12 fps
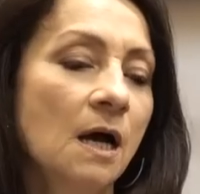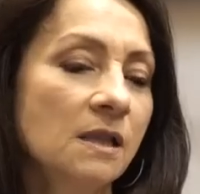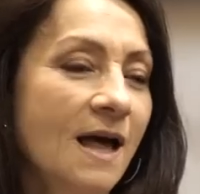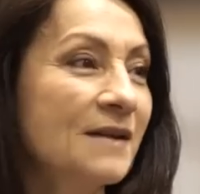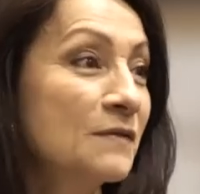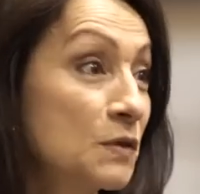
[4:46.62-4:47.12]
a
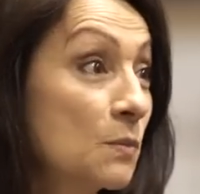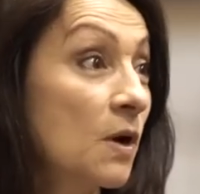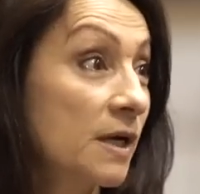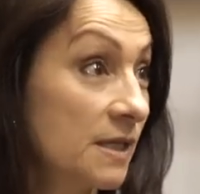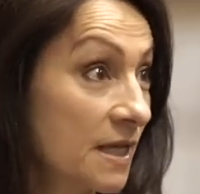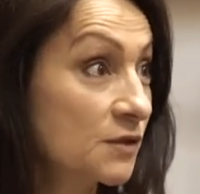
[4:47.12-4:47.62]
lot of new
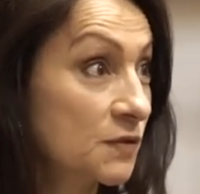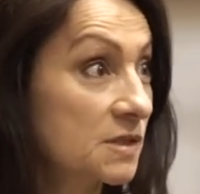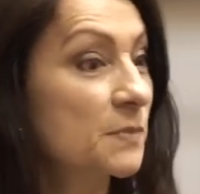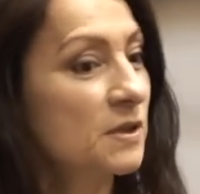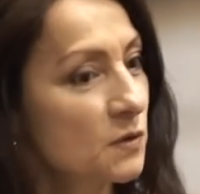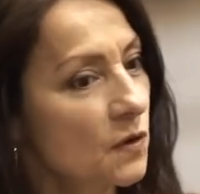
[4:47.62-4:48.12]
market
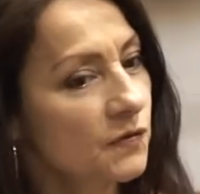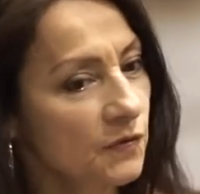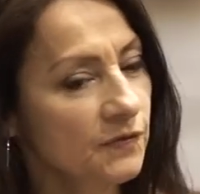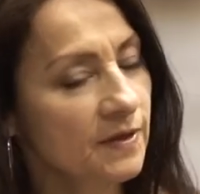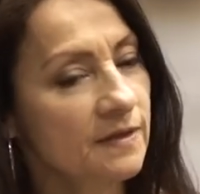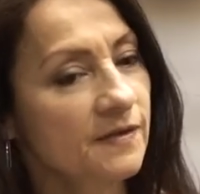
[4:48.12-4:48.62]
entrants, but you also
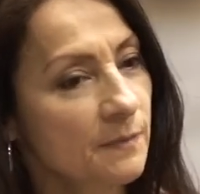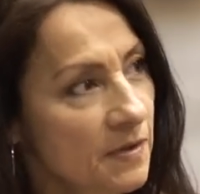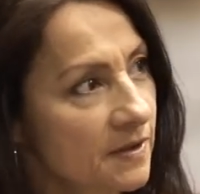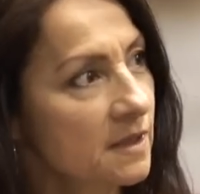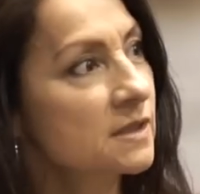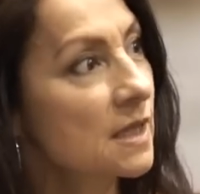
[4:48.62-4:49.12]
see some
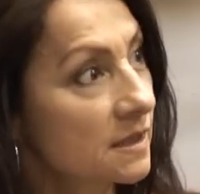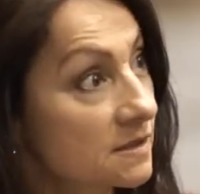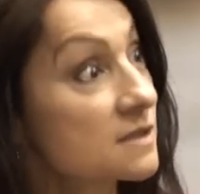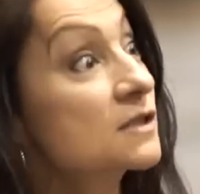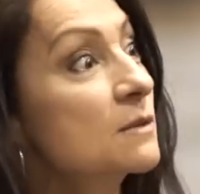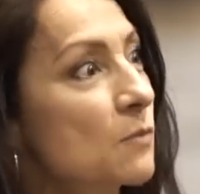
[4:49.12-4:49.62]
of the
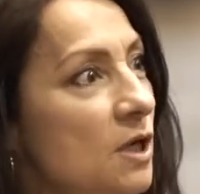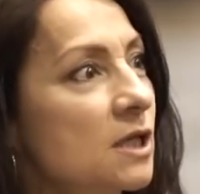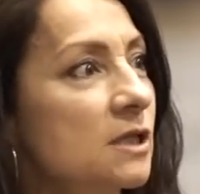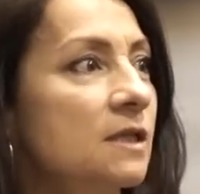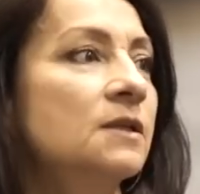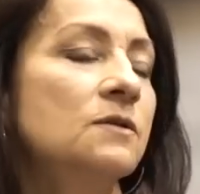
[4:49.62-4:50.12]
existing
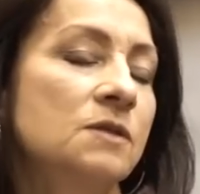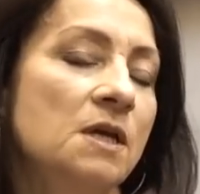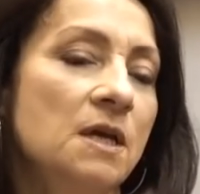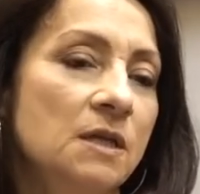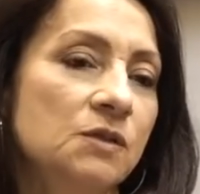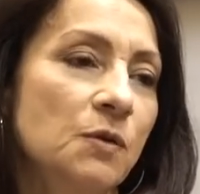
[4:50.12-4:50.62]
market leaders
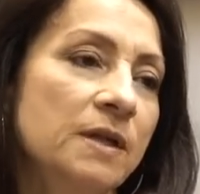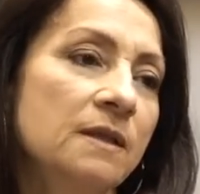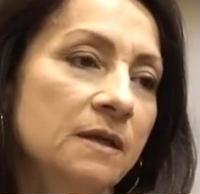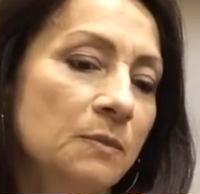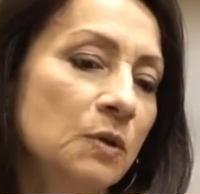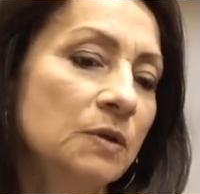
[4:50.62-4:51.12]
joining
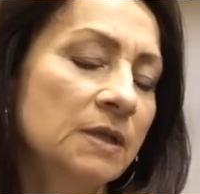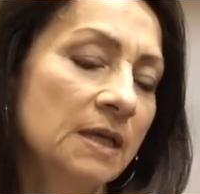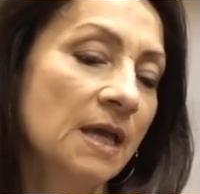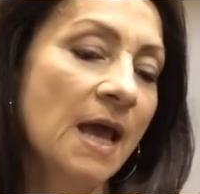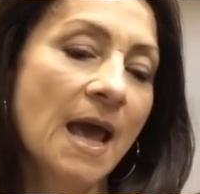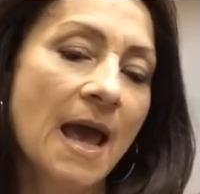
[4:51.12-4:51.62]
the community.